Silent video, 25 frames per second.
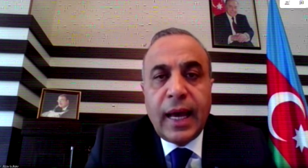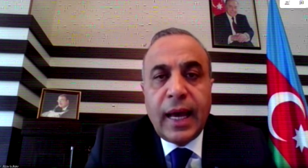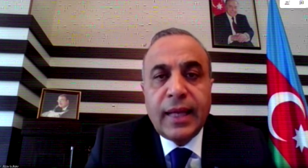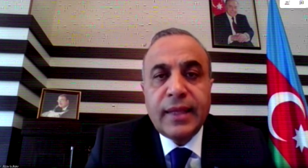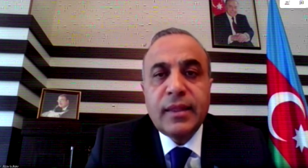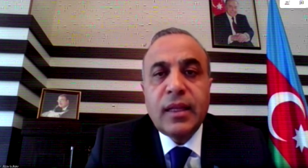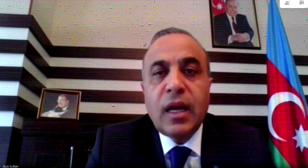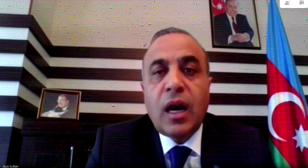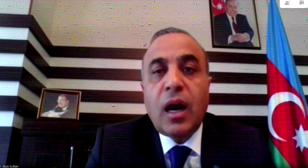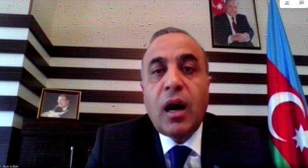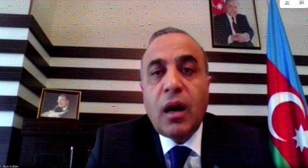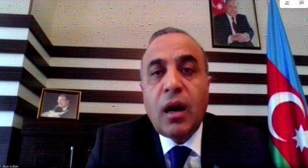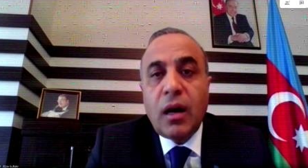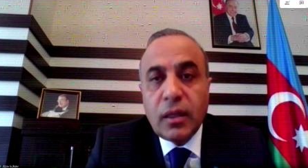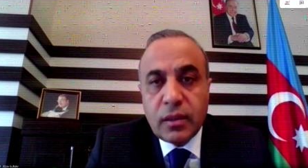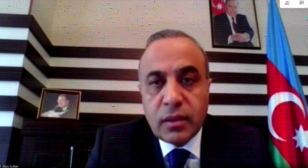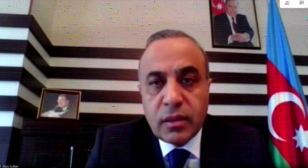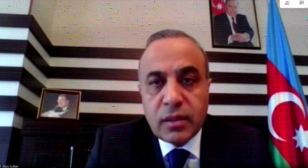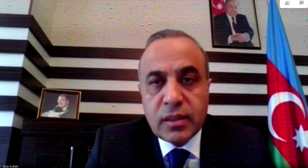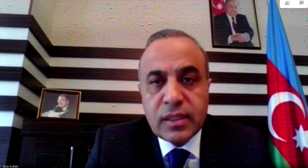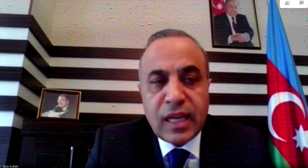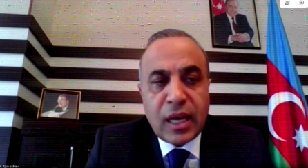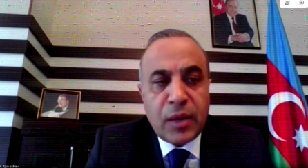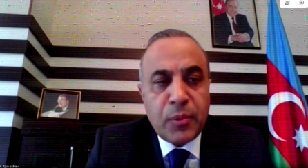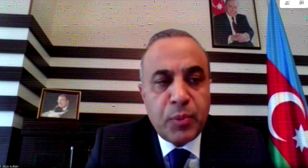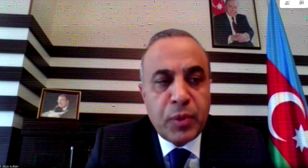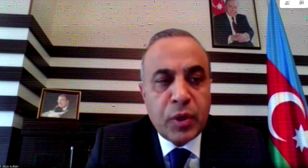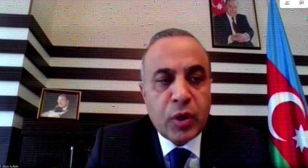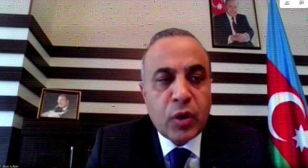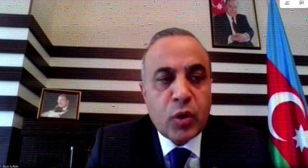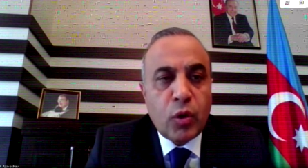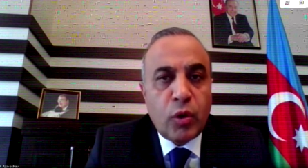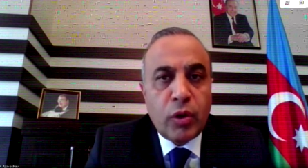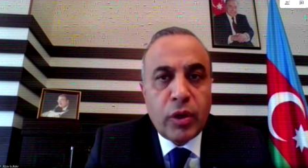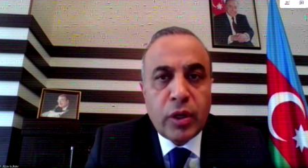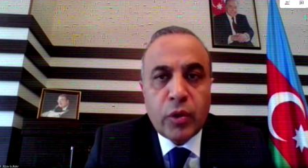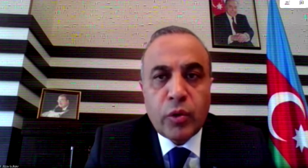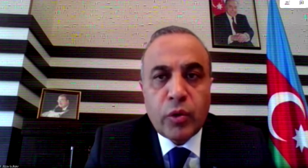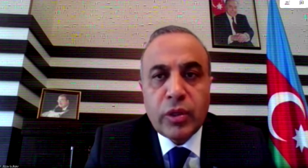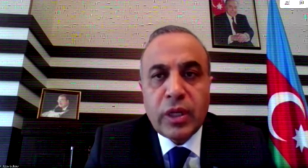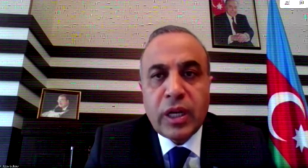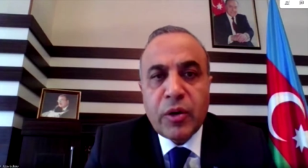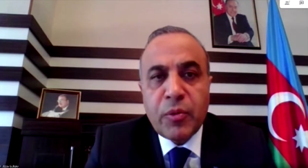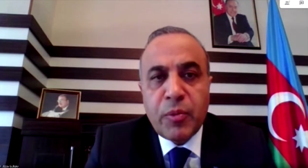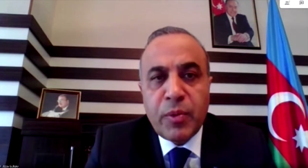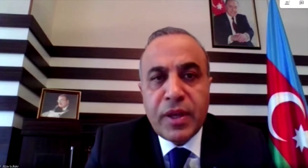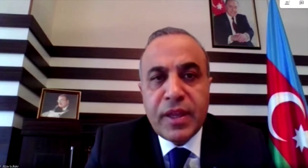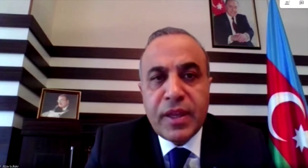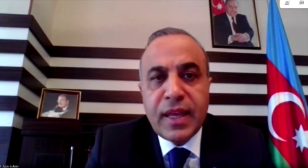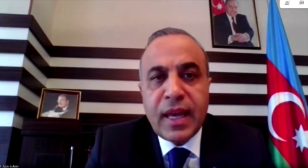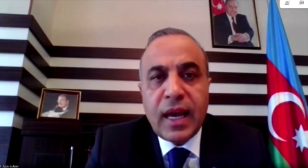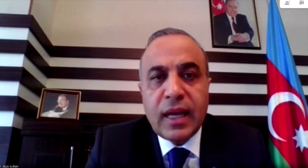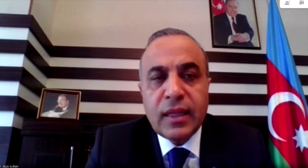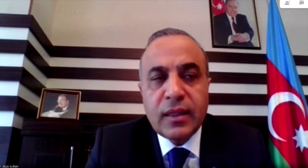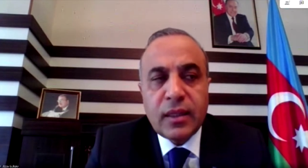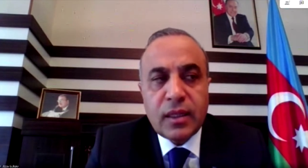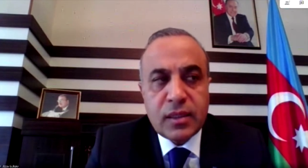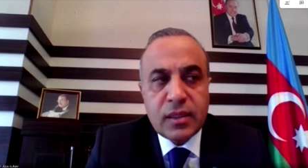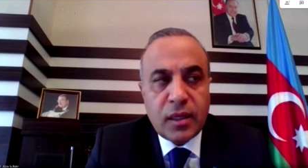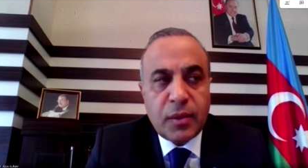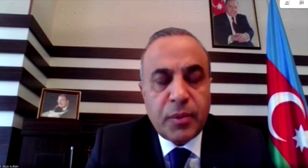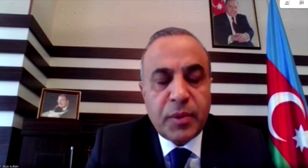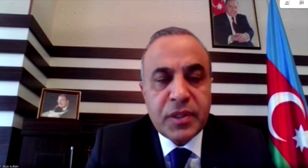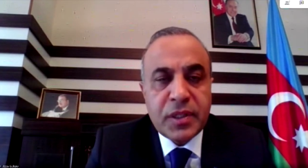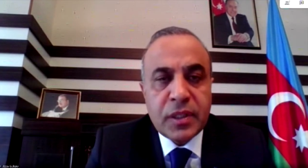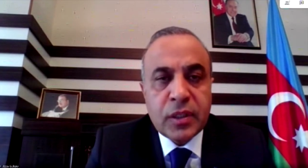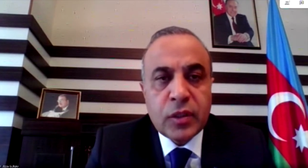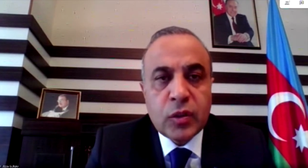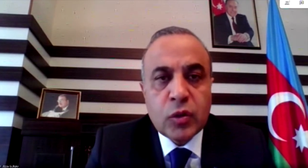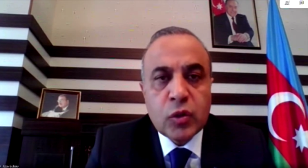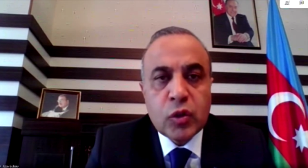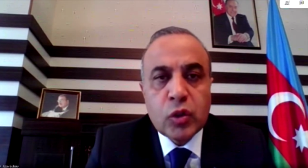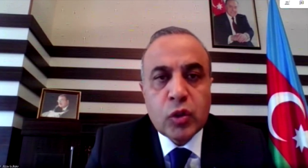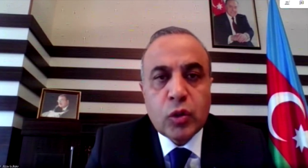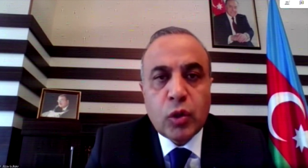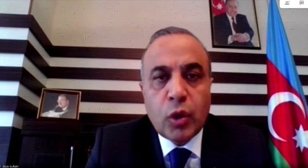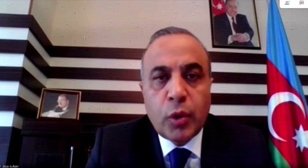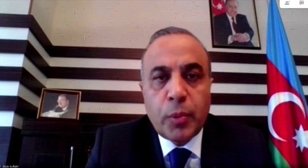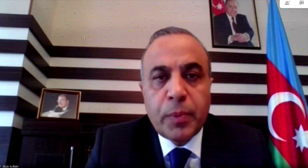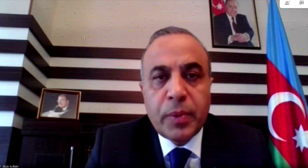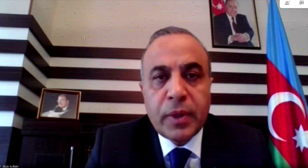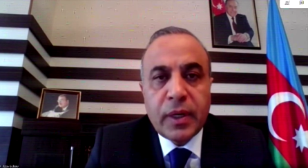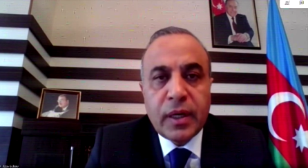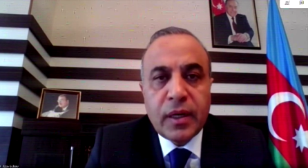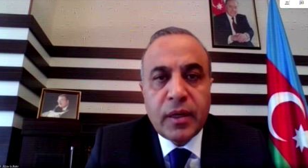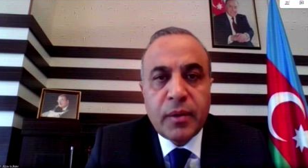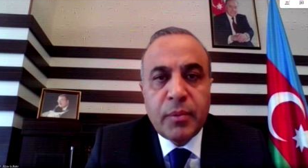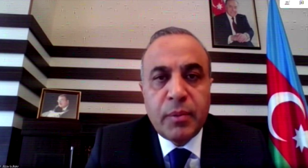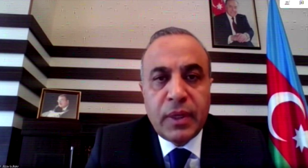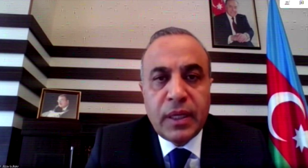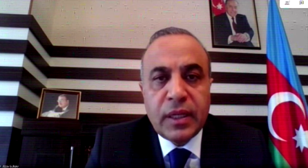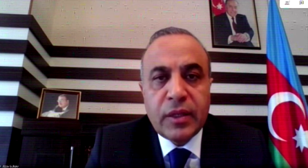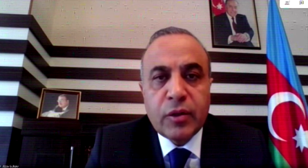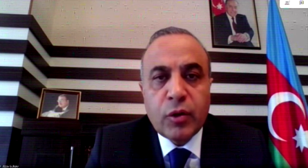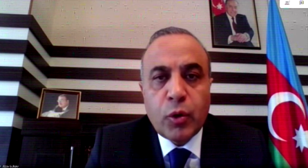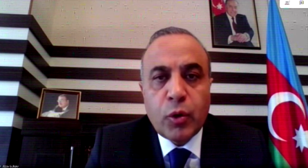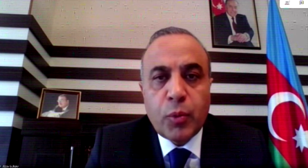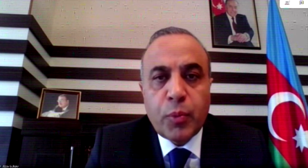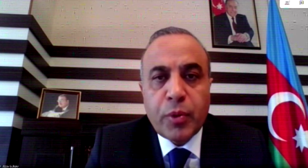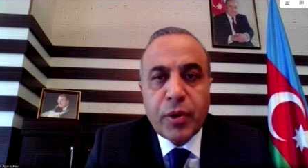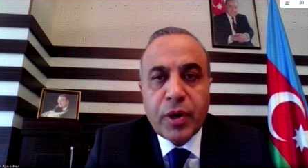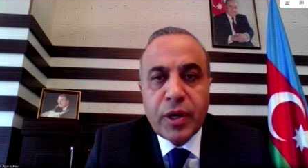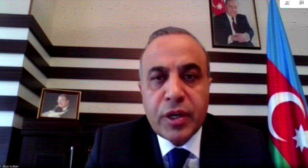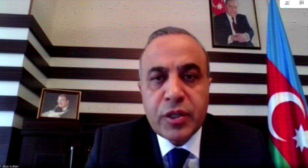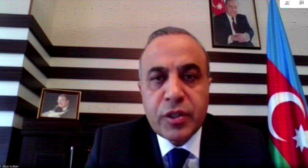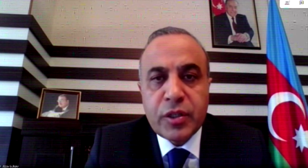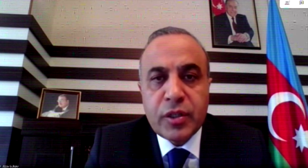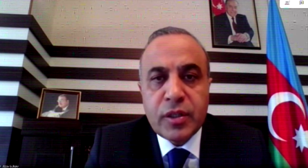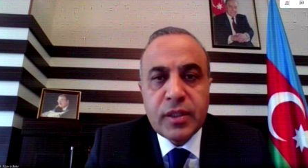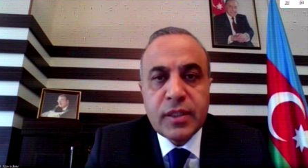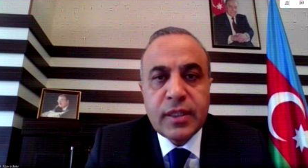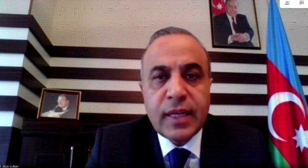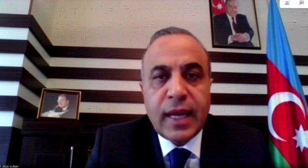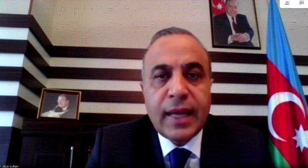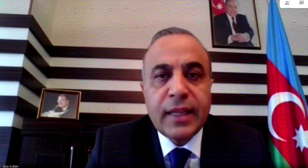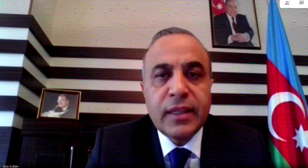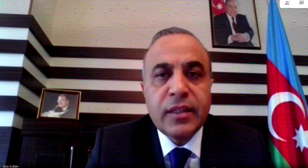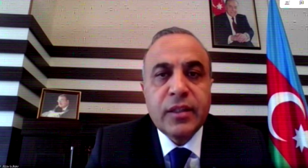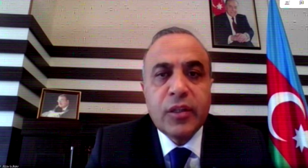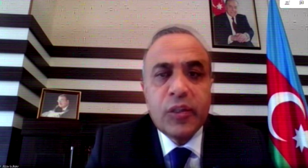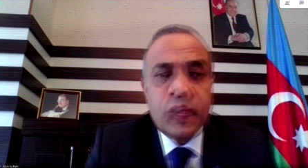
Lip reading: and the others, have been calling on Armenia and Azerbaijan to stop military operations.